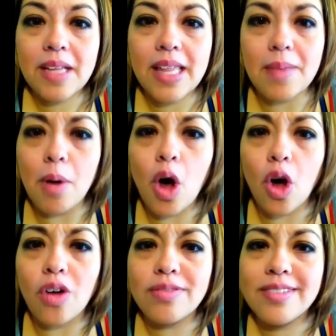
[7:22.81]
in the
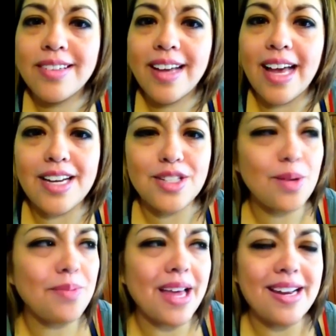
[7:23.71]
mall and
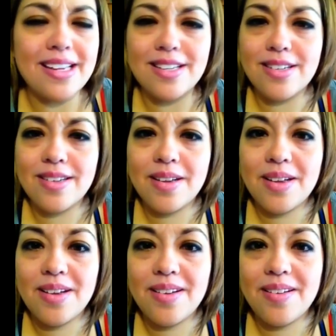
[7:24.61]
assume that is
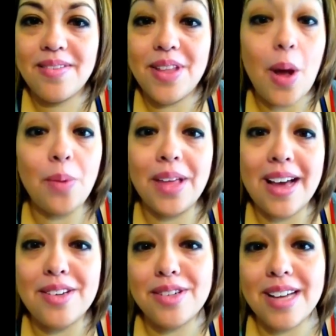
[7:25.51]
the only
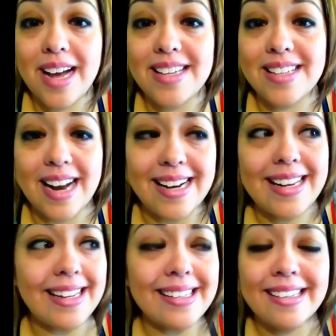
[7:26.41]
exercise that I
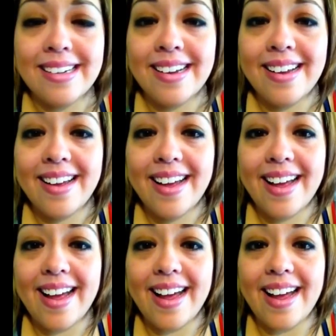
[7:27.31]
needed,
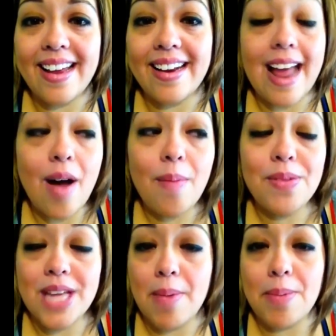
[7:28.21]
and now I'm
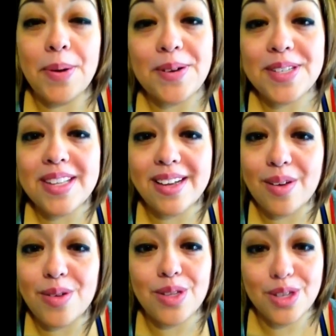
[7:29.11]
the type of person that
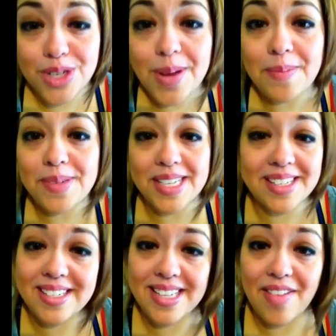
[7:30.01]
goes to the gym
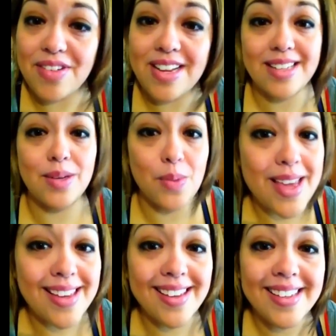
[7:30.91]
6 to 7 days a
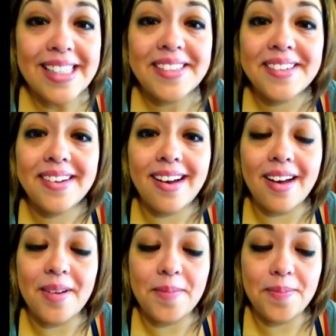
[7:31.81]
week.
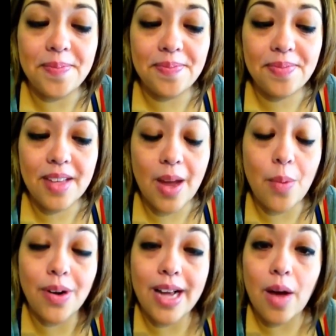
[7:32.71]
I
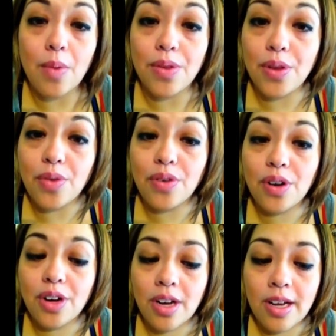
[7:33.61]
work out with
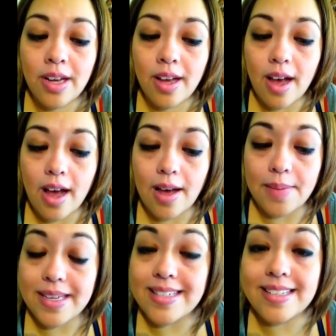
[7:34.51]
Topher
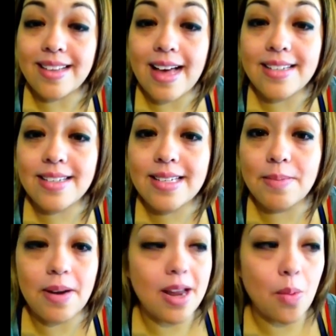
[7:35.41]
in his classes
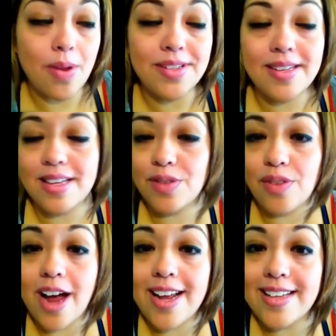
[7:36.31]
Monday, Wednesdays,
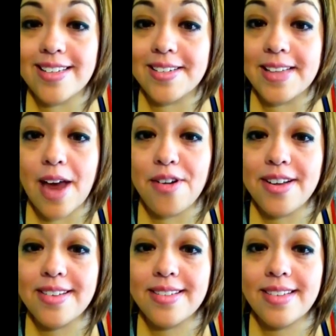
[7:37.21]
Fridays, and
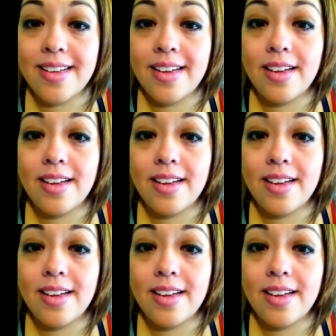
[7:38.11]
Saturdays.